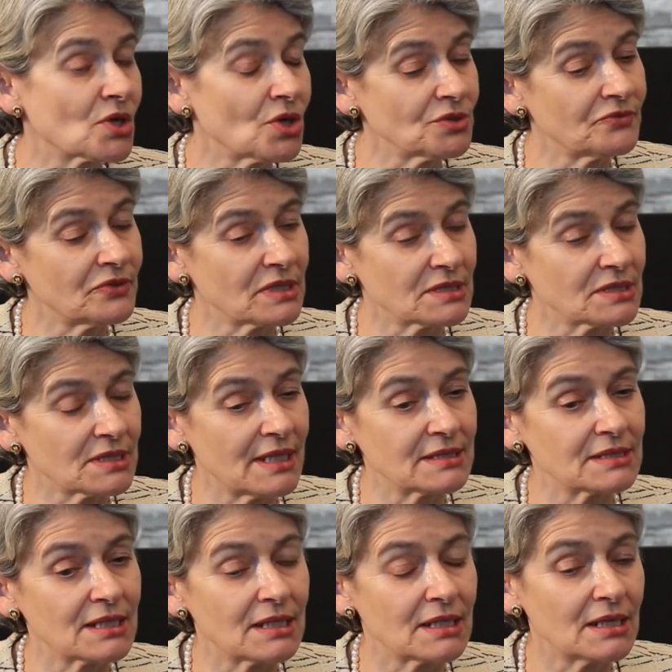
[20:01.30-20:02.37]
conference,
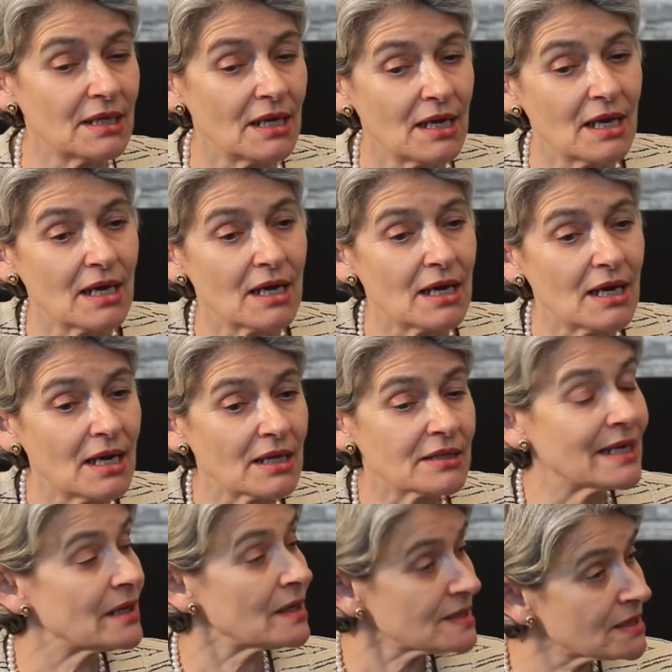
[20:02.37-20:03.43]
that
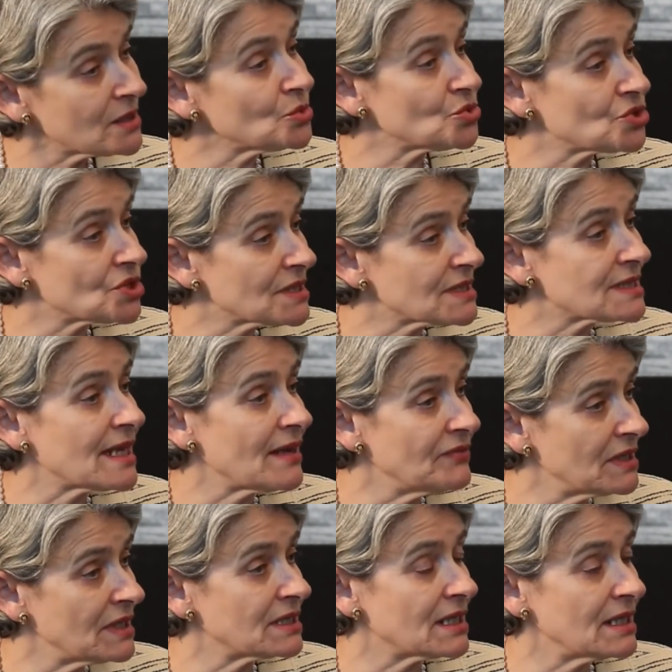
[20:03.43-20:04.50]
there are solutions
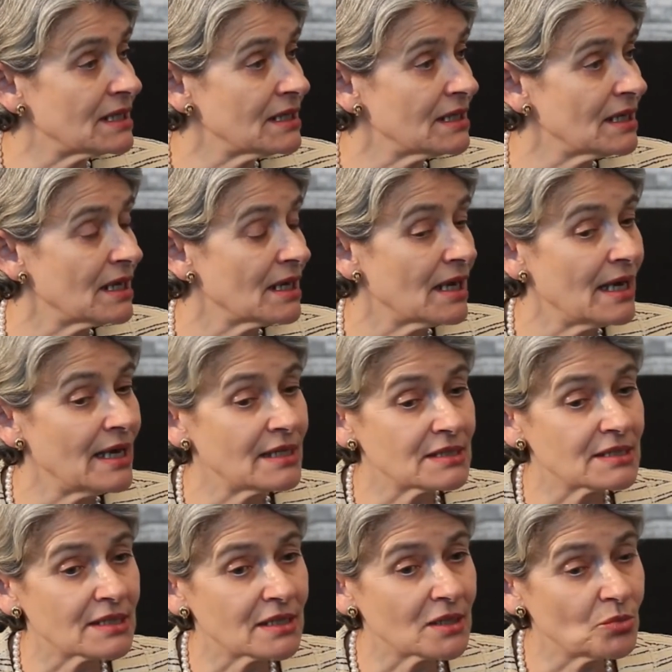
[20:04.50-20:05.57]
definitely,
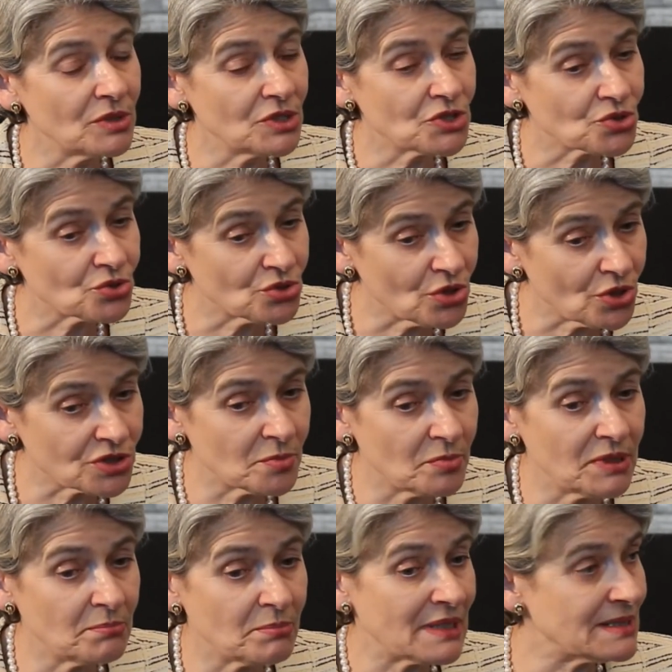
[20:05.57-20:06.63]
and we should not
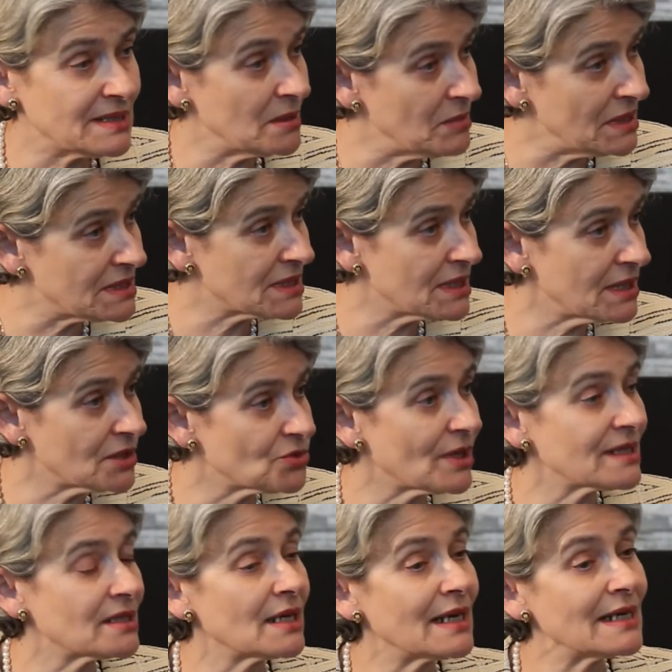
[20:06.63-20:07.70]
be pessimistic.
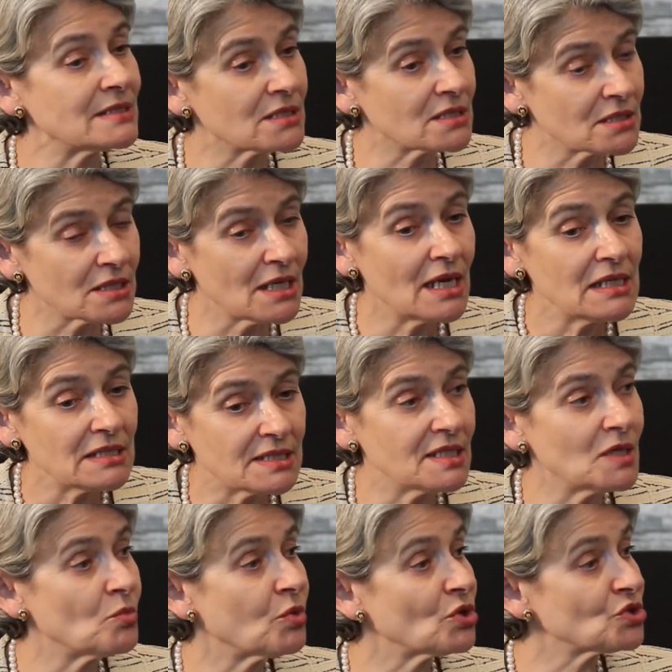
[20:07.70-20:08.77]
Rather, let's
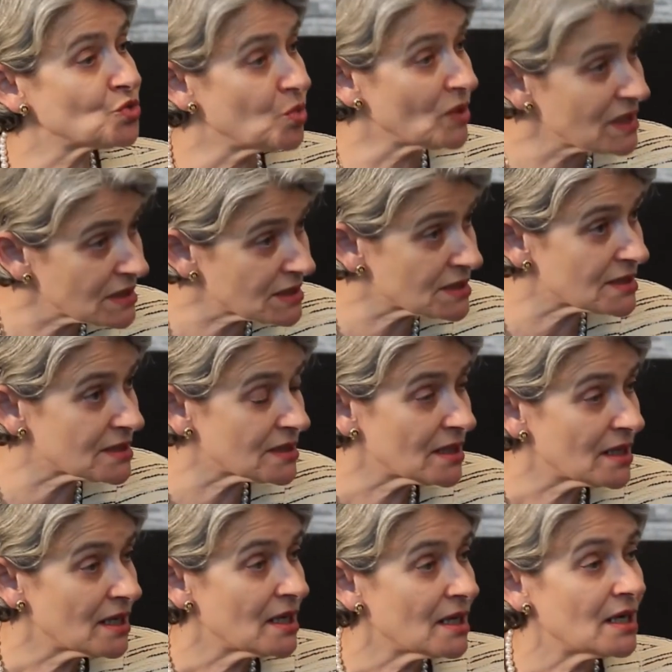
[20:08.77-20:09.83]
see what works
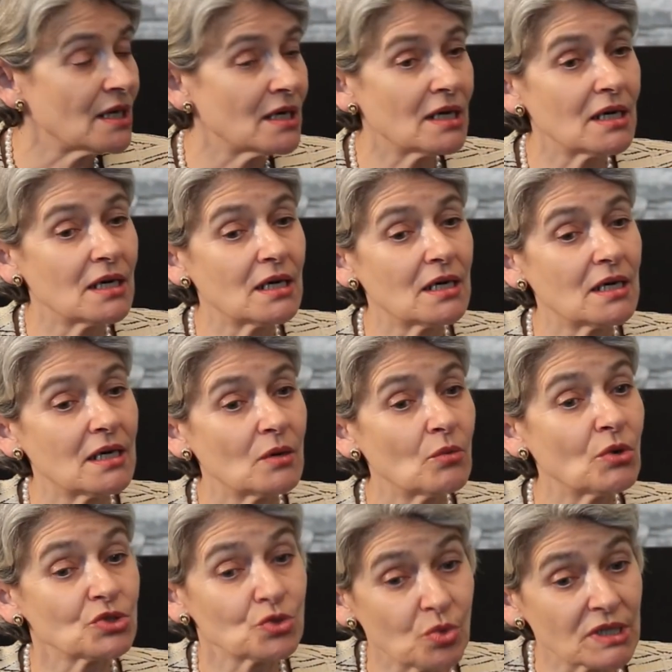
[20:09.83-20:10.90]

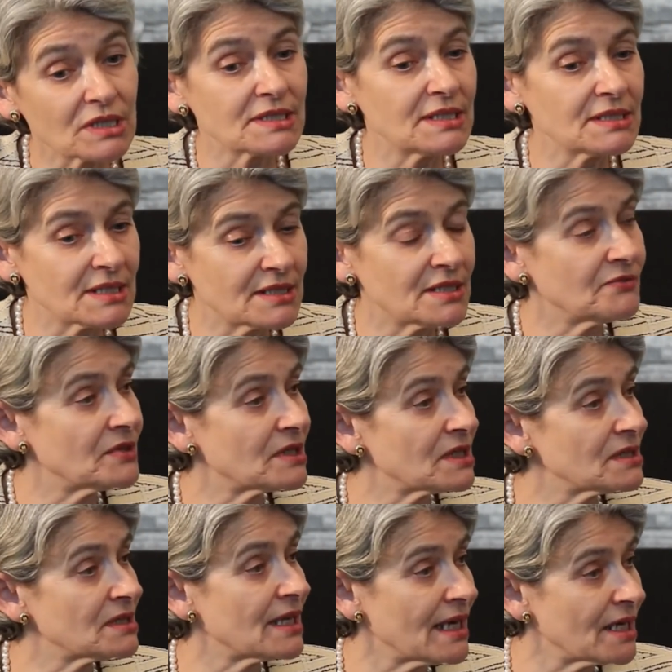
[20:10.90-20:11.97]
in the
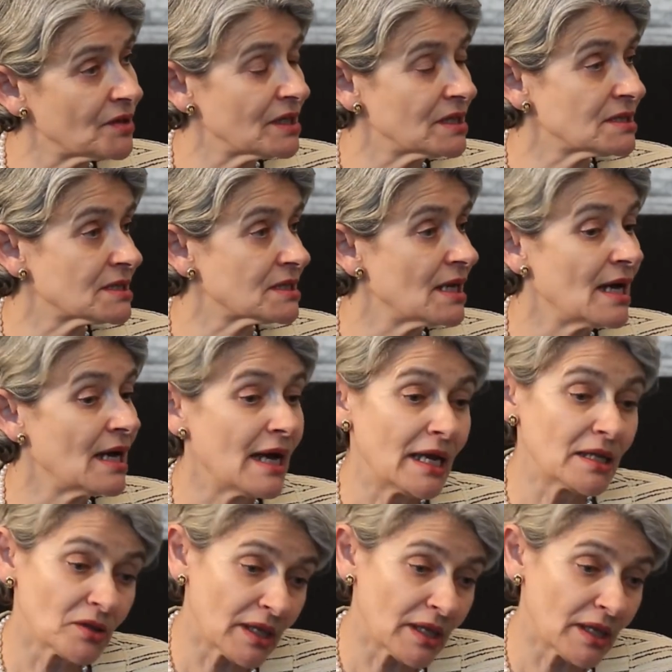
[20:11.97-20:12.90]
different areas, and